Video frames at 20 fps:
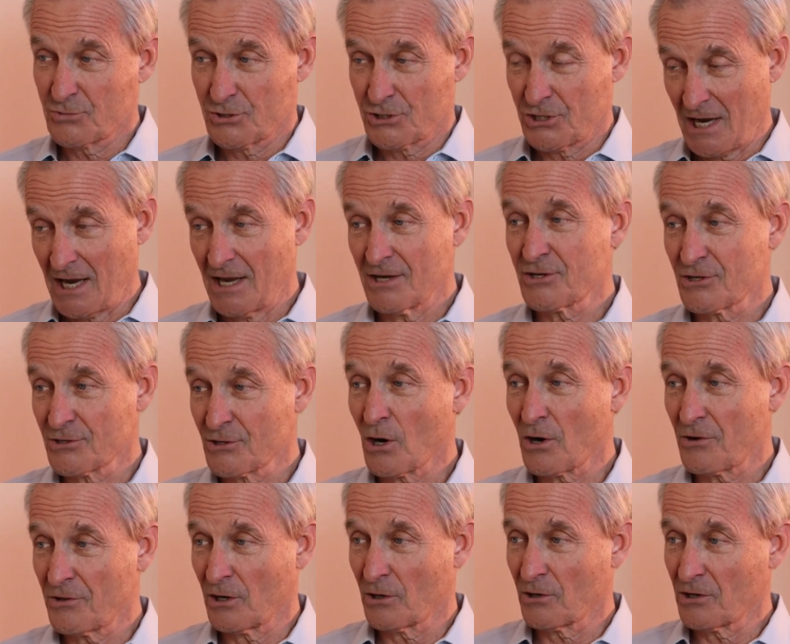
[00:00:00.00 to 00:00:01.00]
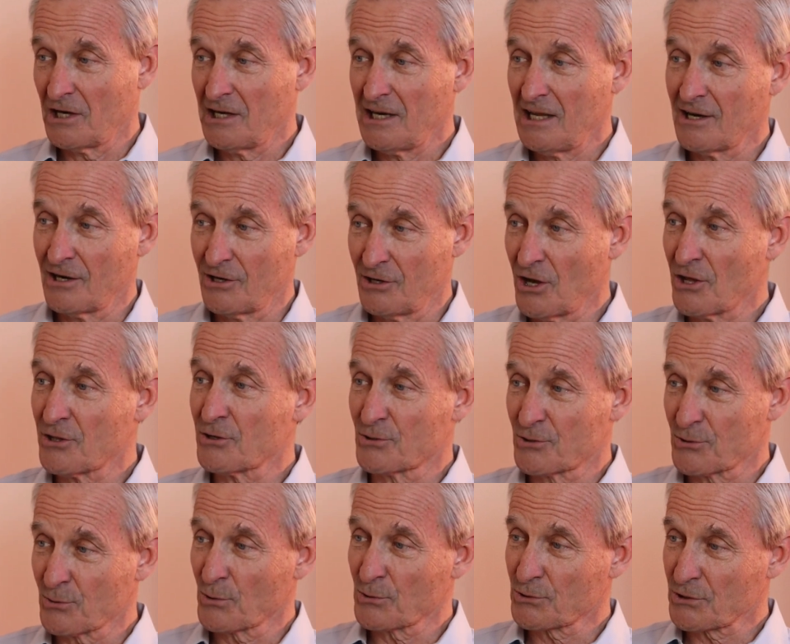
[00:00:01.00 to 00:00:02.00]
Chances are they're going to need another
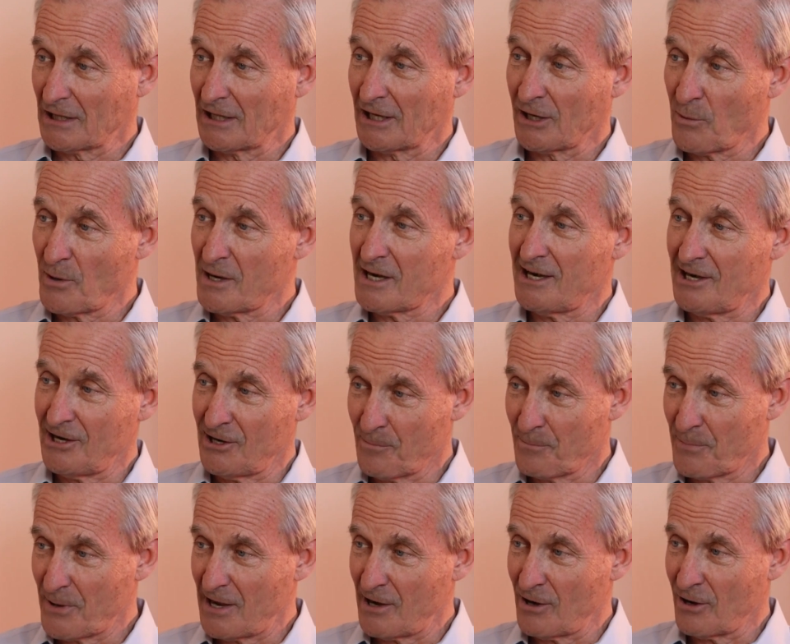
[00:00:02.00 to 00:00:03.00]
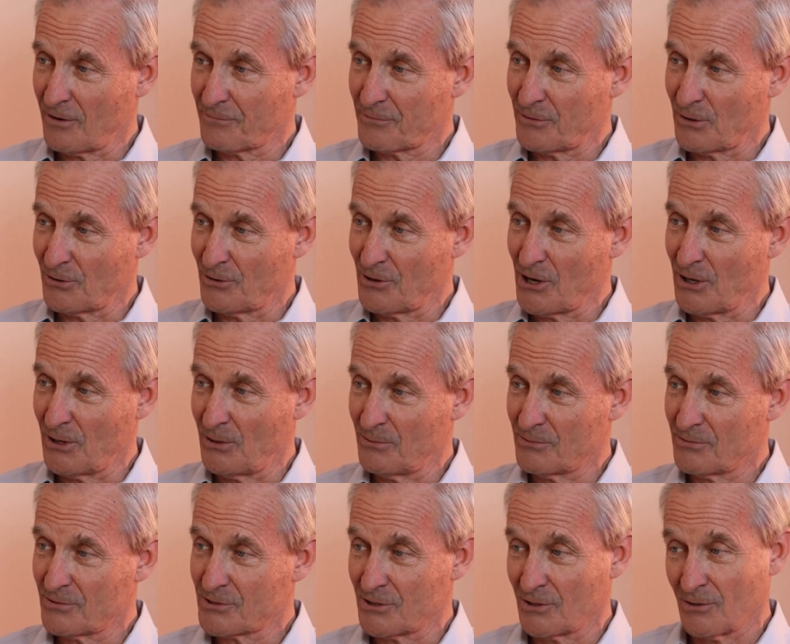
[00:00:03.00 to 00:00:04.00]
source of liquidity to pay off your note.
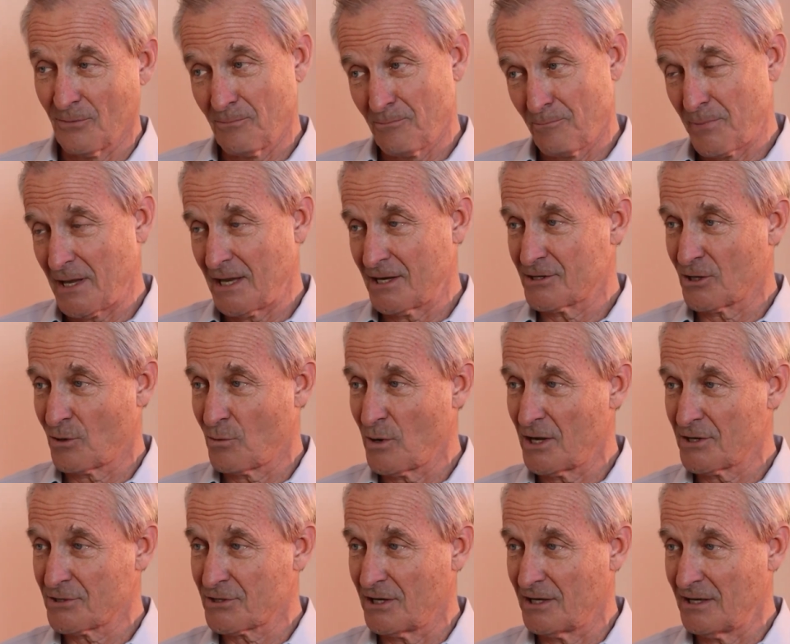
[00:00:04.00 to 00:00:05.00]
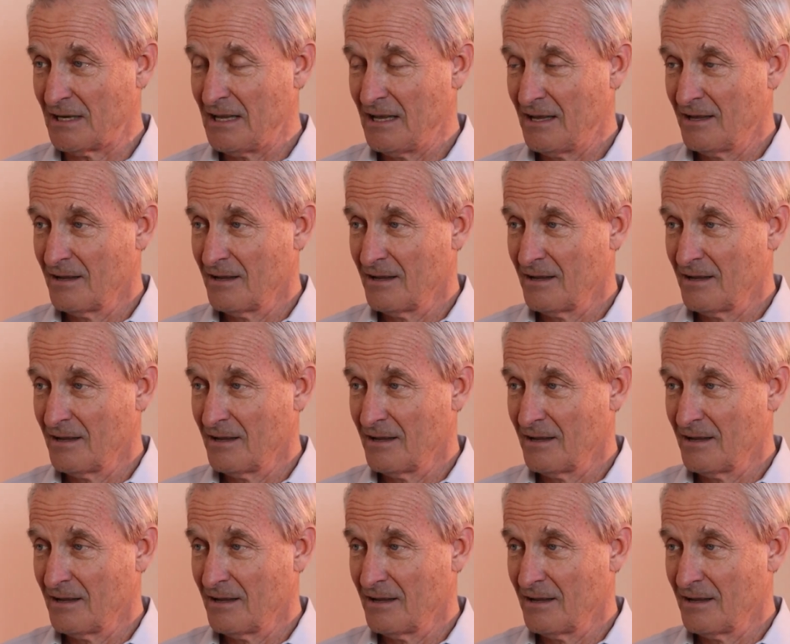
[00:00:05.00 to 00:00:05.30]
So begs the question,